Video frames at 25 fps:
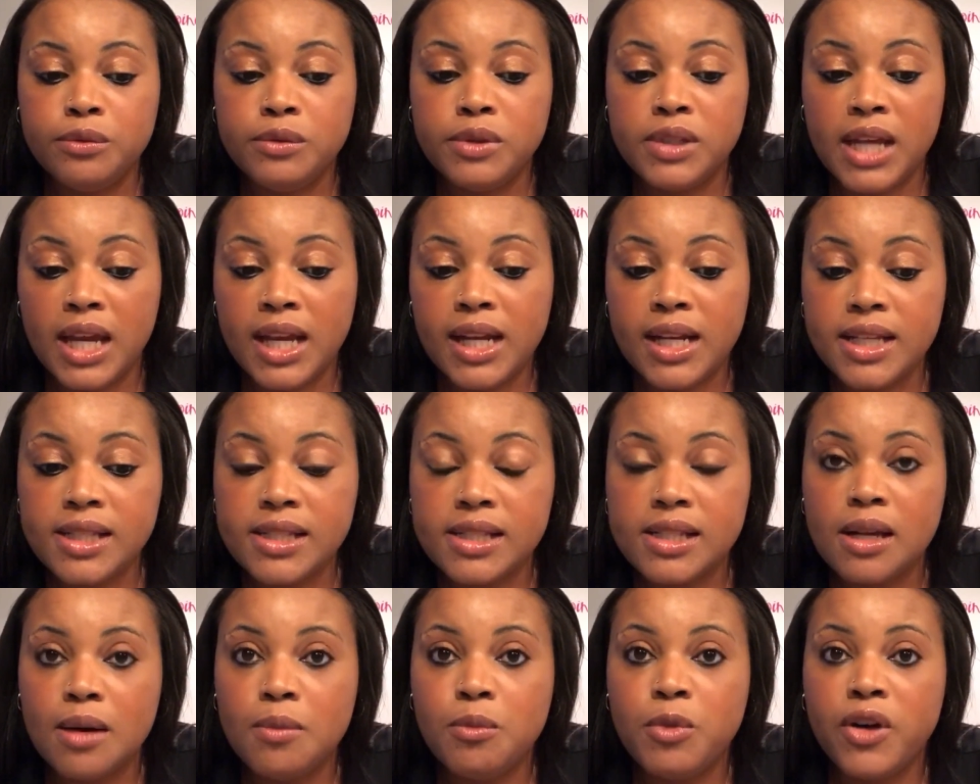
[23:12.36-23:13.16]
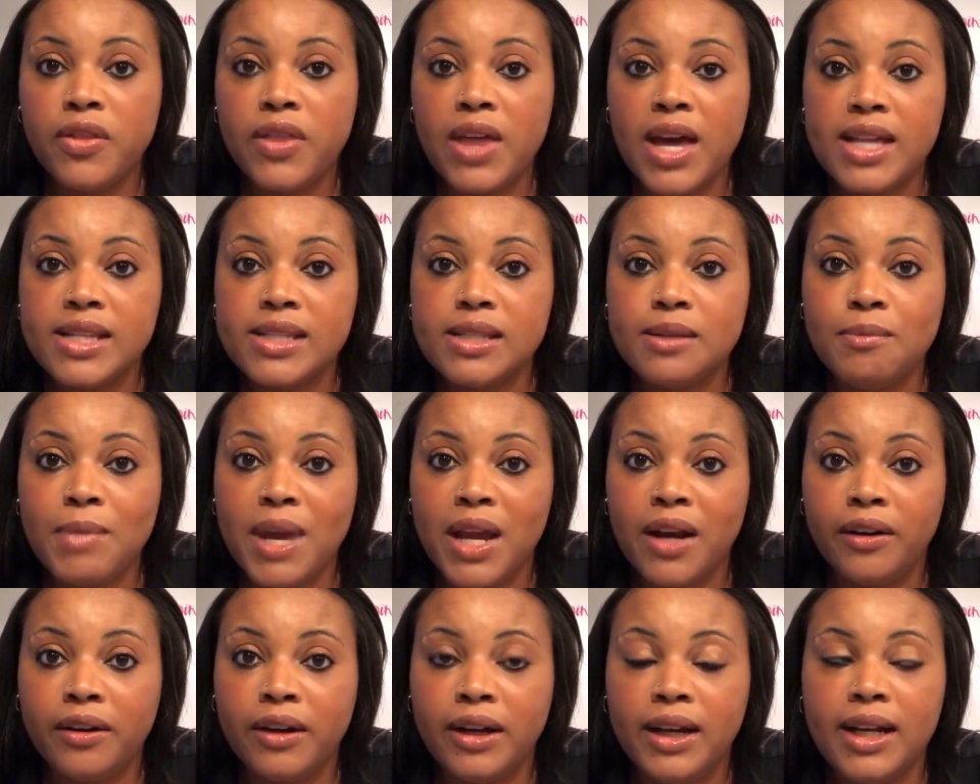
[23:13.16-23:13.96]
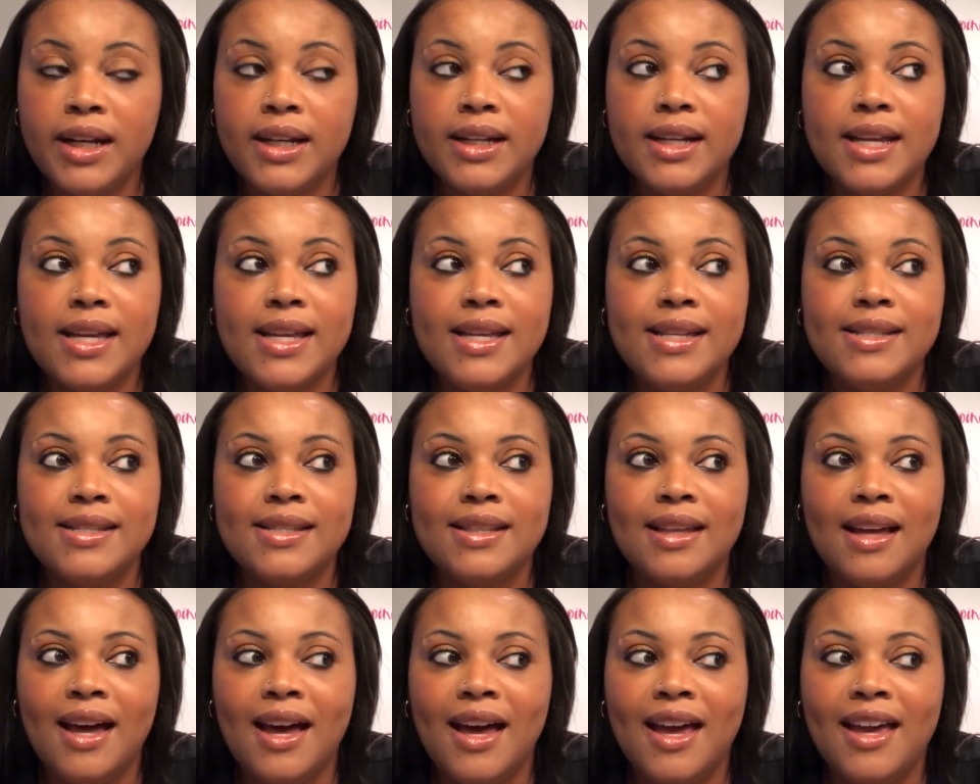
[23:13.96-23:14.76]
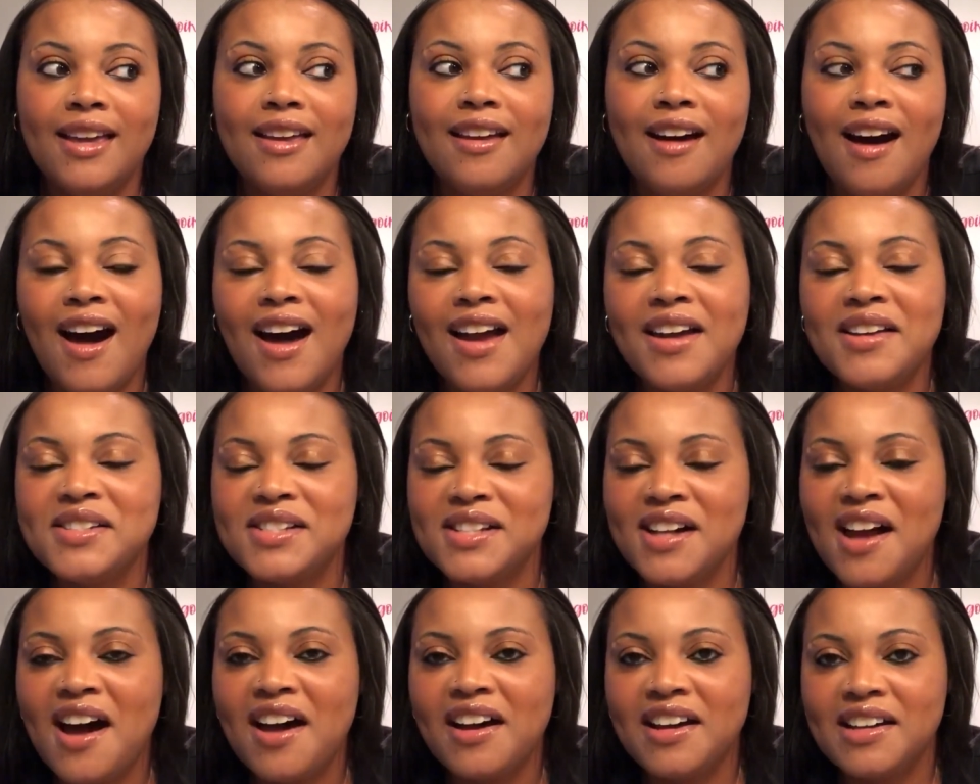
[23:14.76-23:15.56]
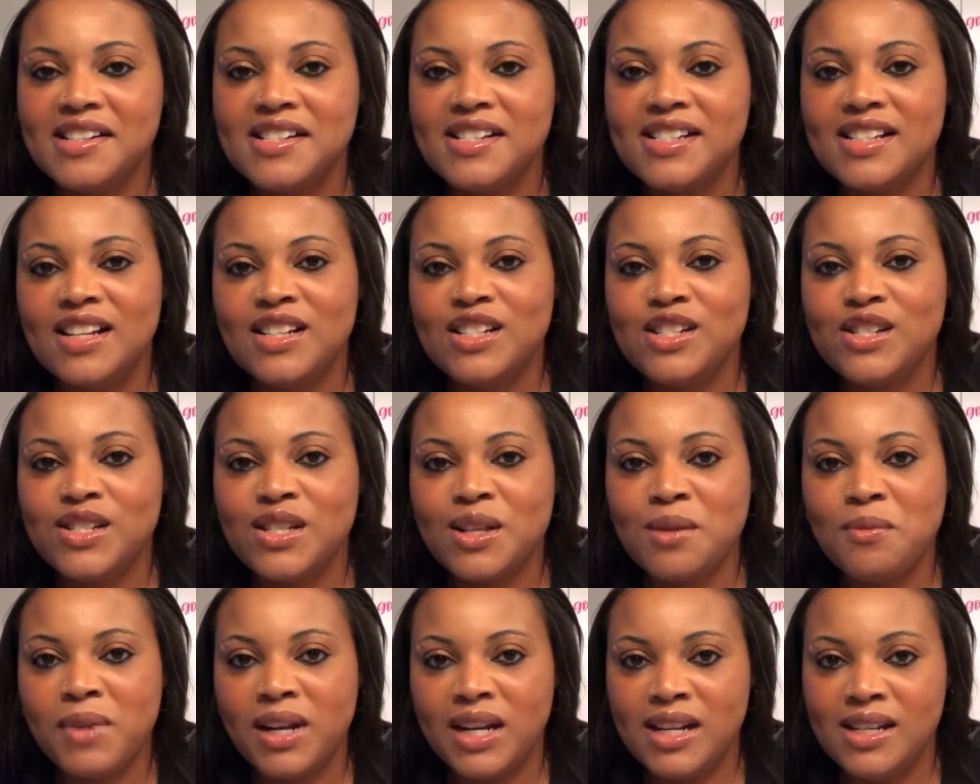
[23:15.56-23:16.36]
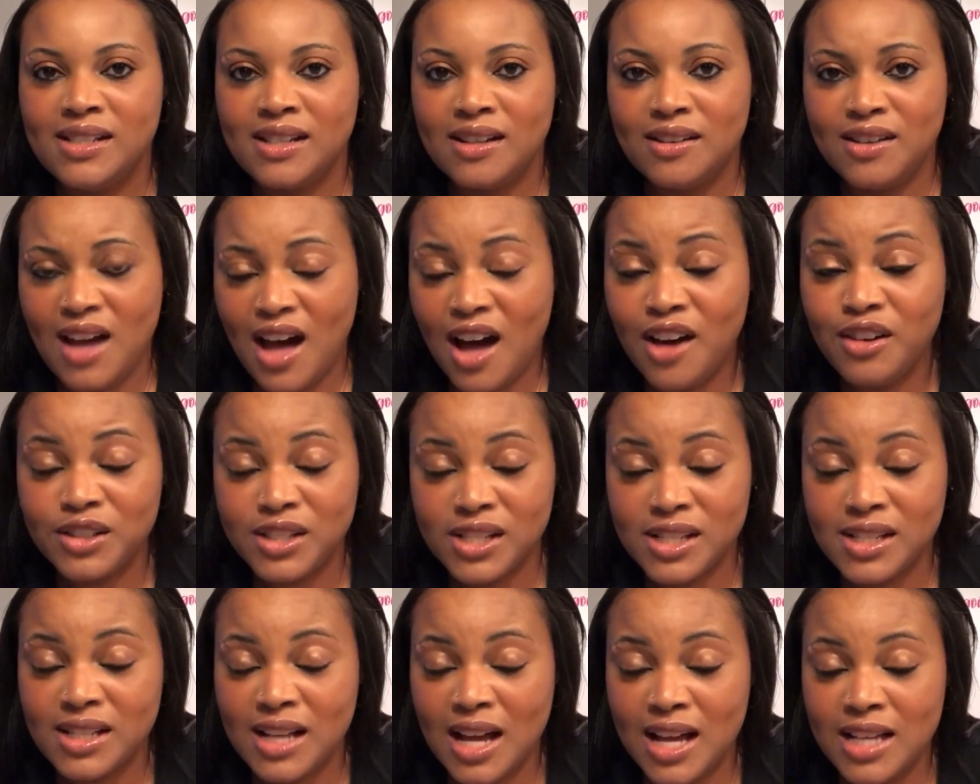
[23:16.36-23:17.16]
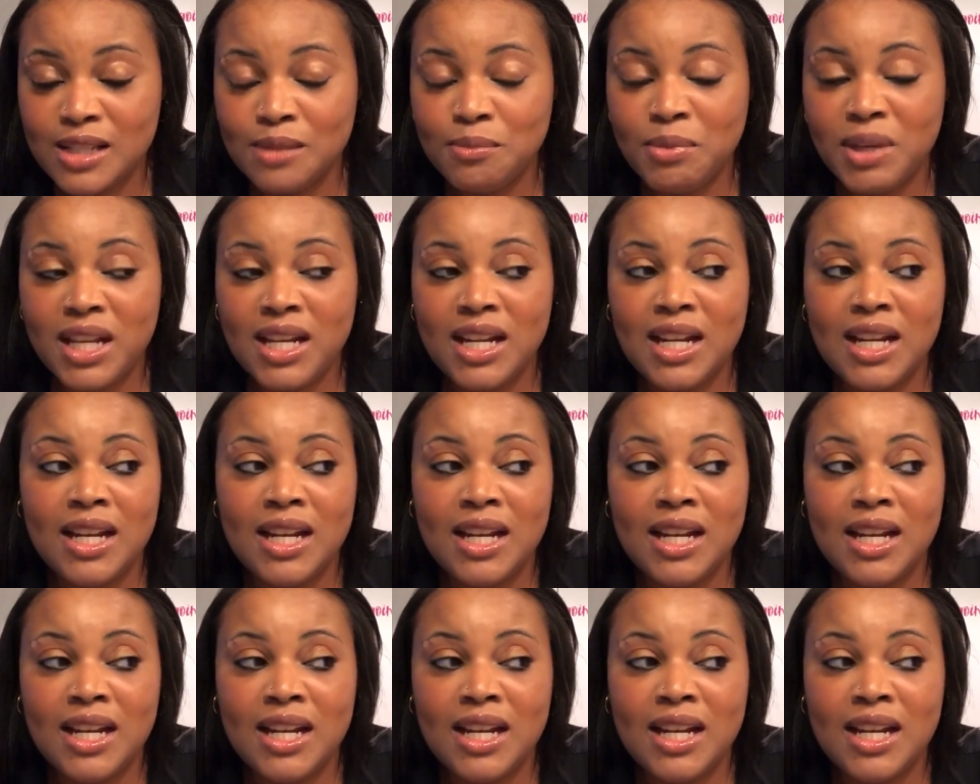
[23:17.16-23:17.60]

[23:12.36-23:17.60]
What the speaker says: dating someone that's married, is like, God is not going to send you somebody else's husband.